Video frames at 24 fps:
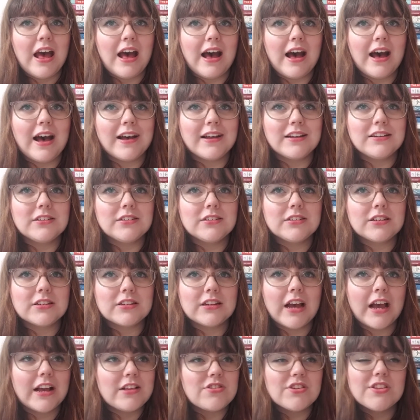And
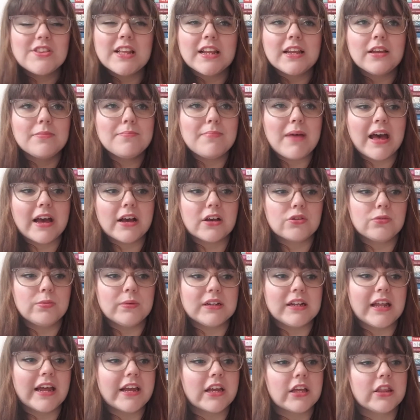I just think Max would
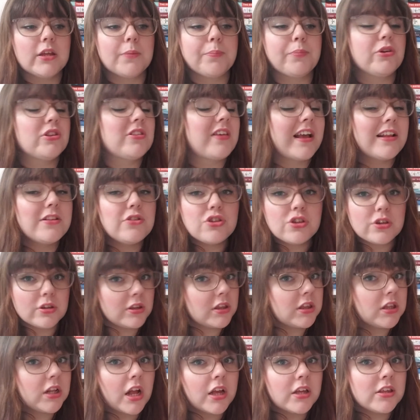like the
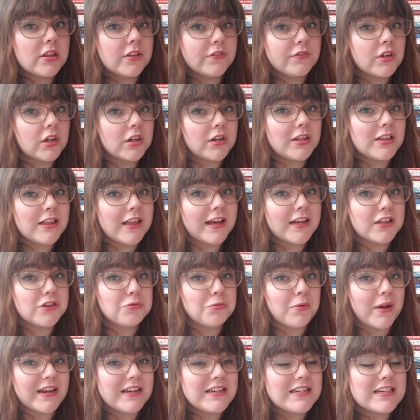pretentiousness of Donna Tartt's
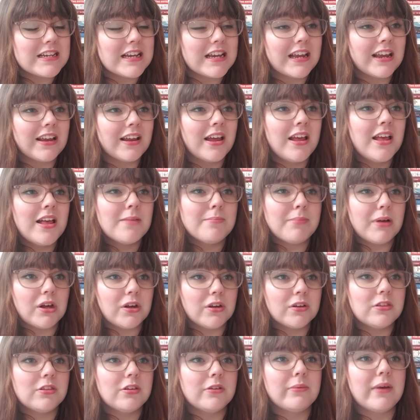writing, but
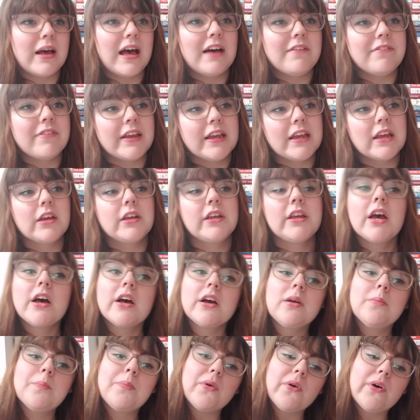also having a
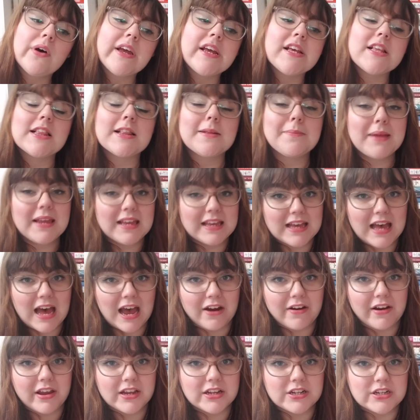young boy as the main
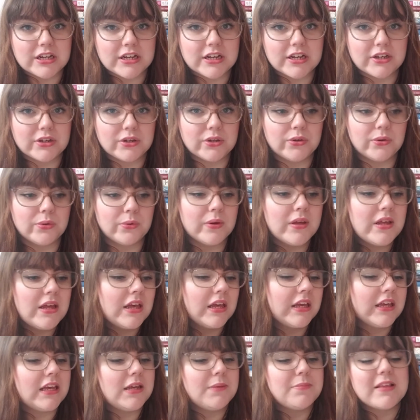character who
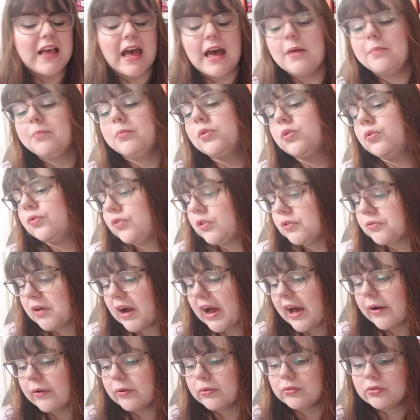keeps getting moved
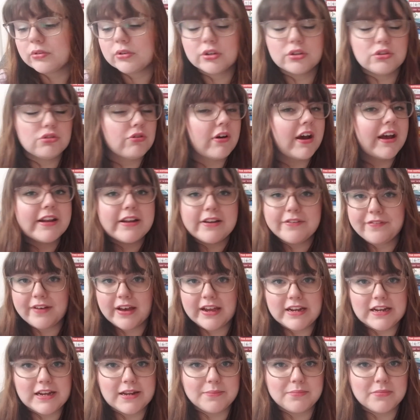around, trying to
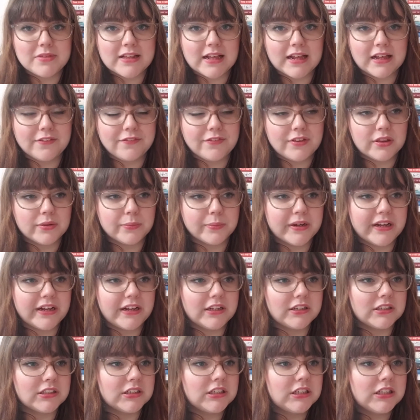find himself in the
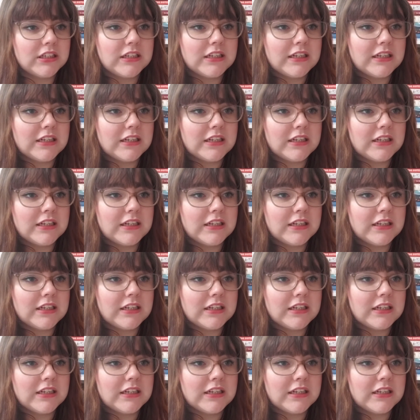world.